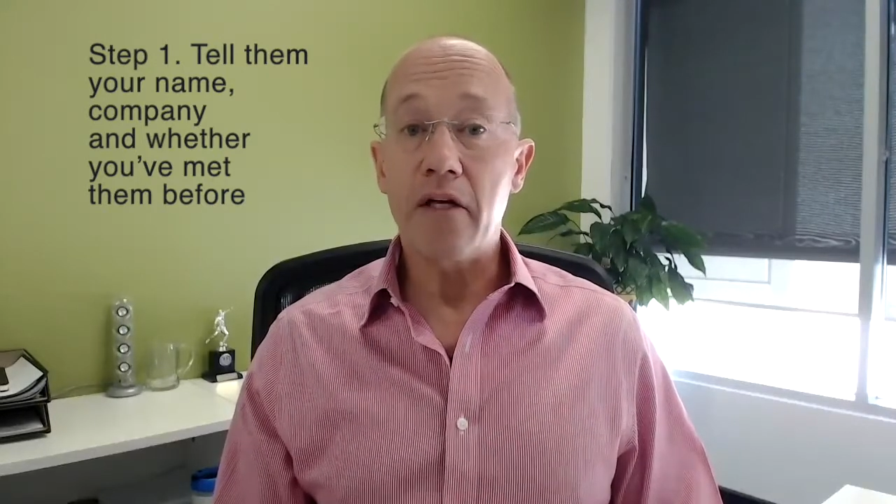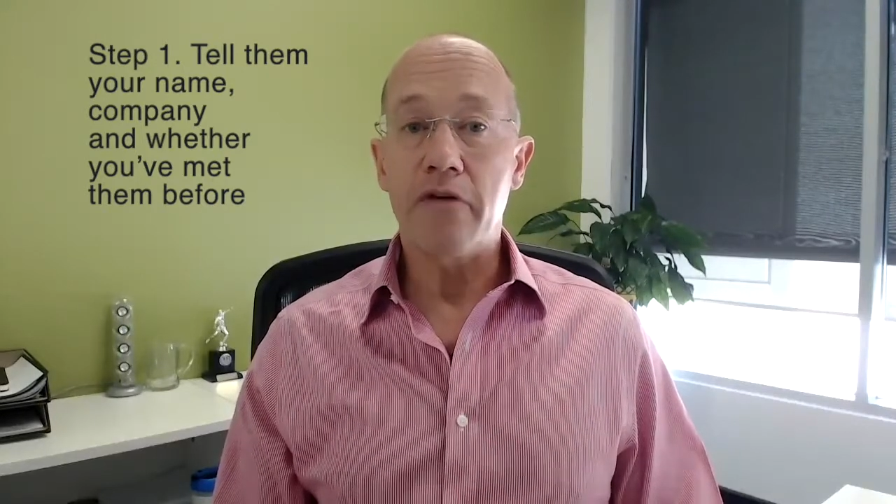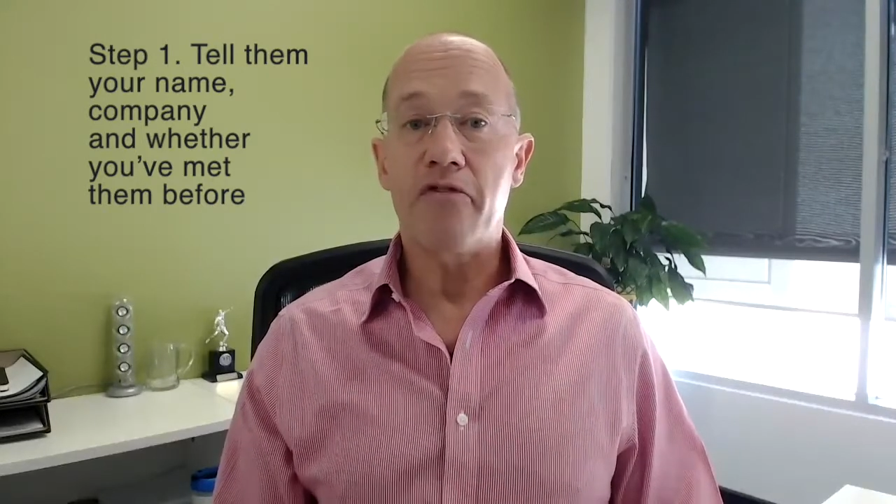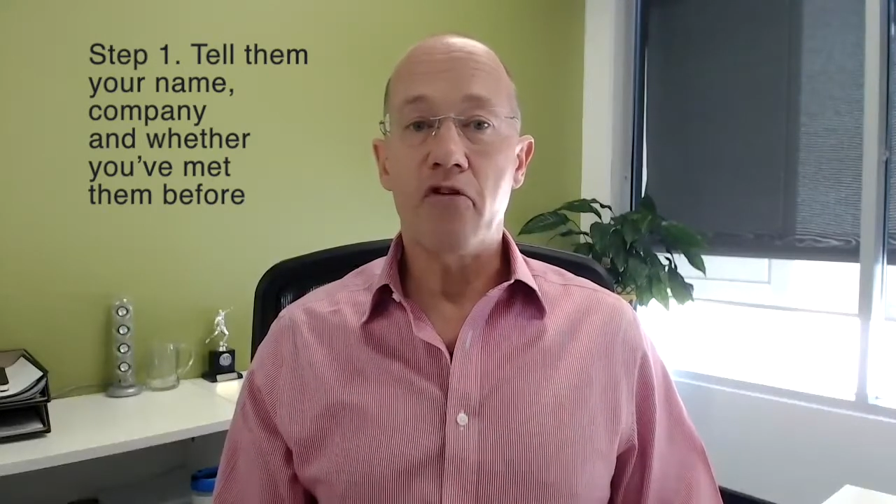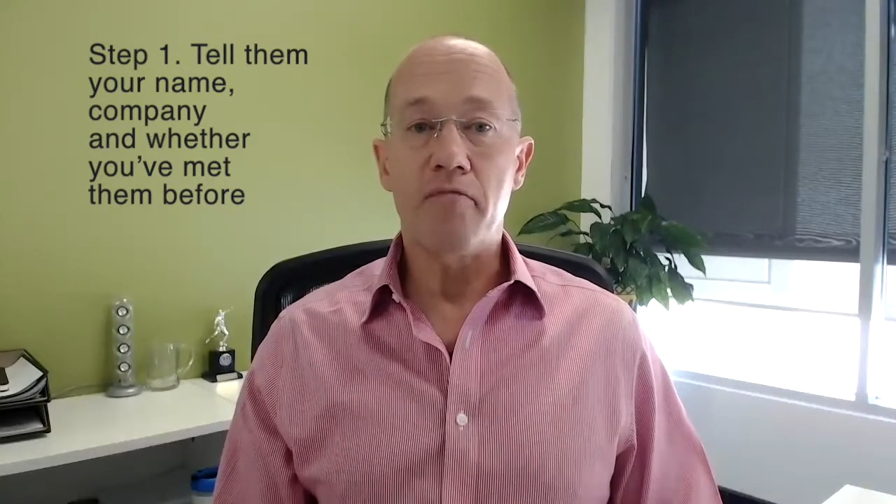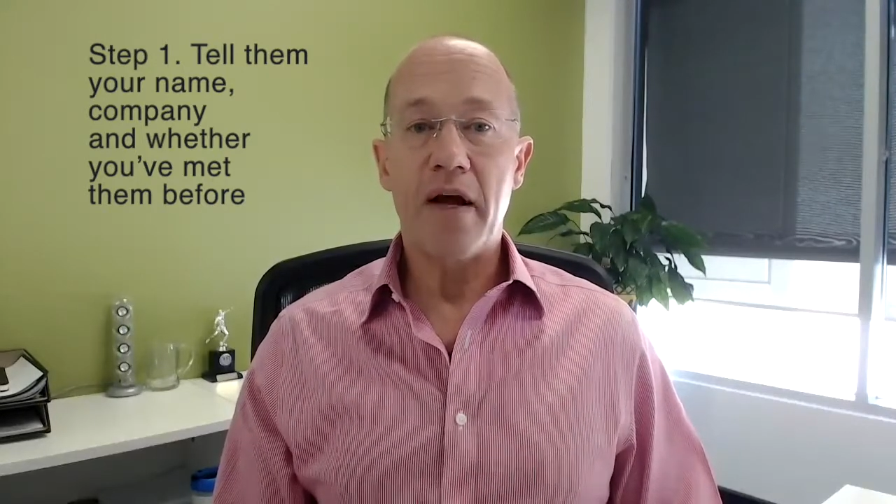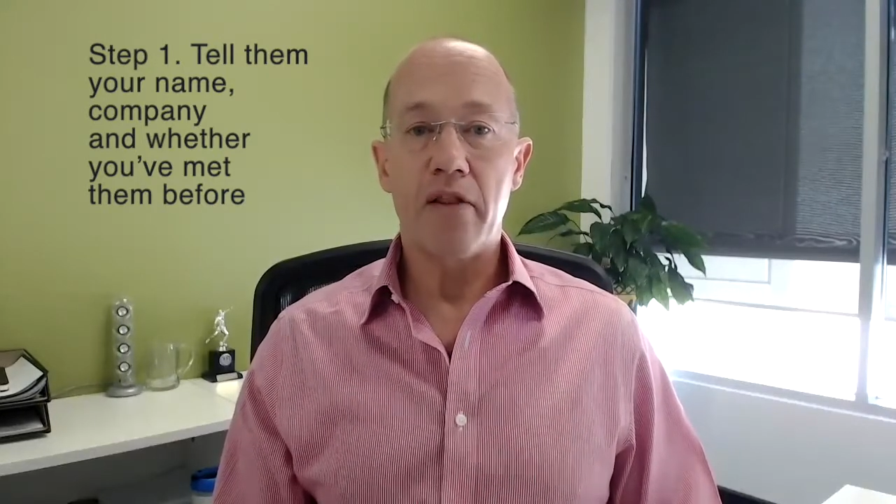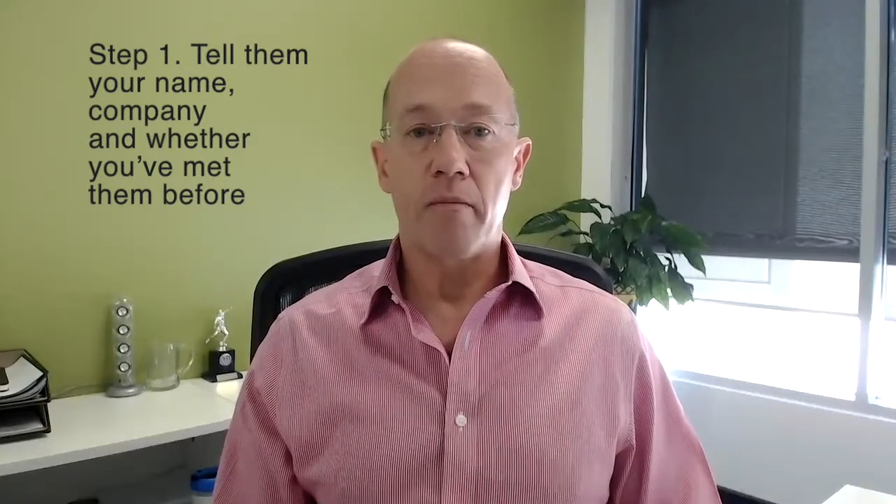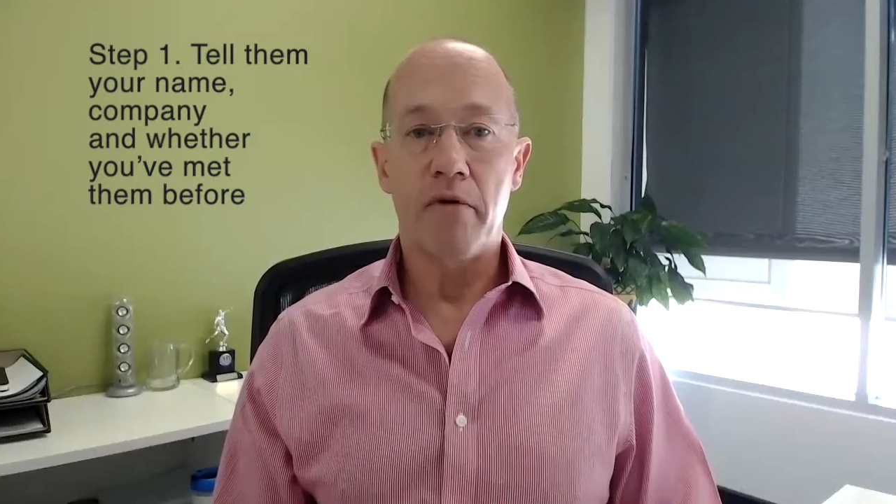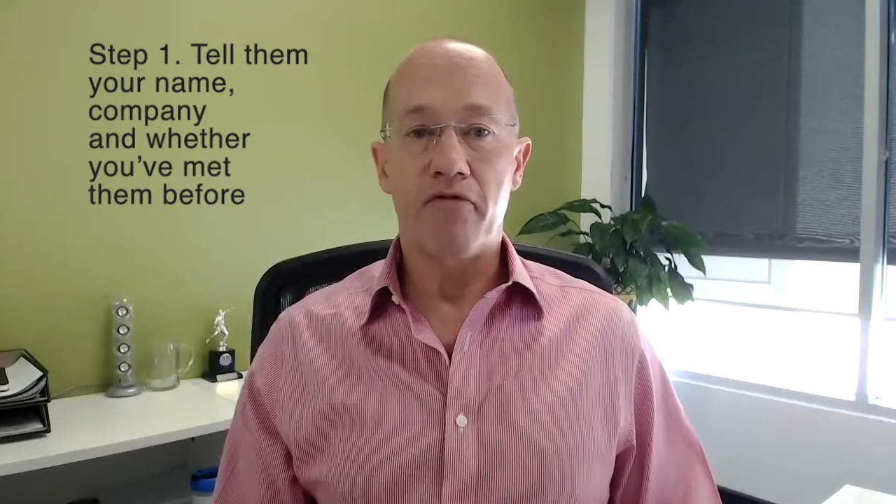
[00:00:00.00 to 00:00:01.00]
if you've met
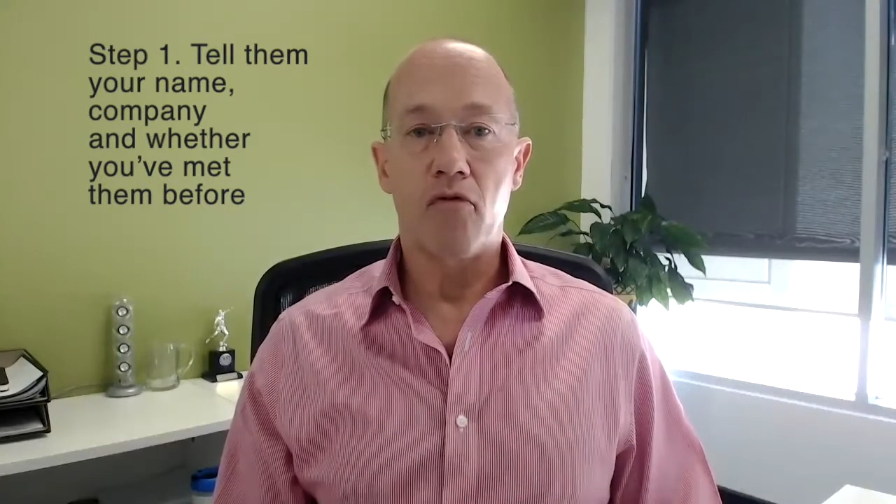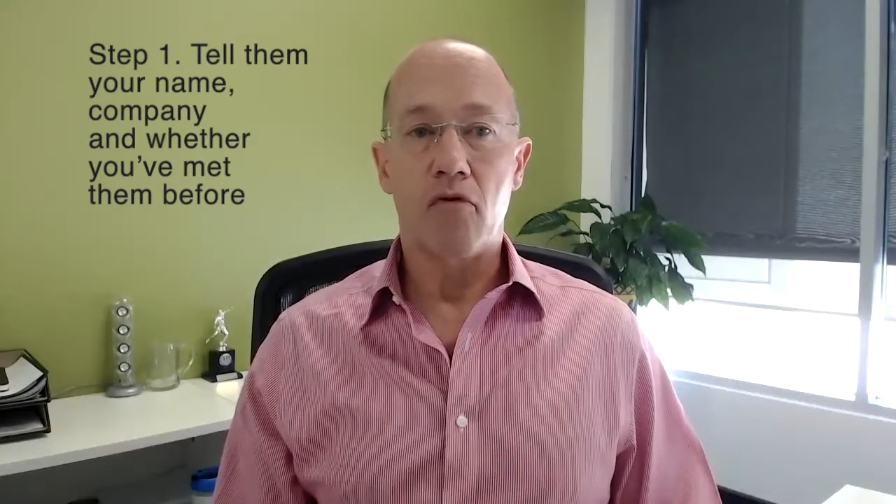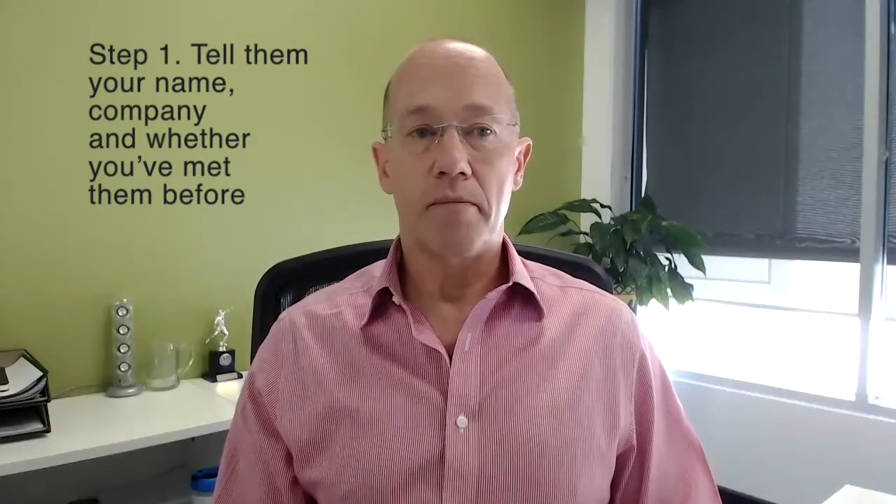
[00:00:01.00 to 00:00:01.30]
them before.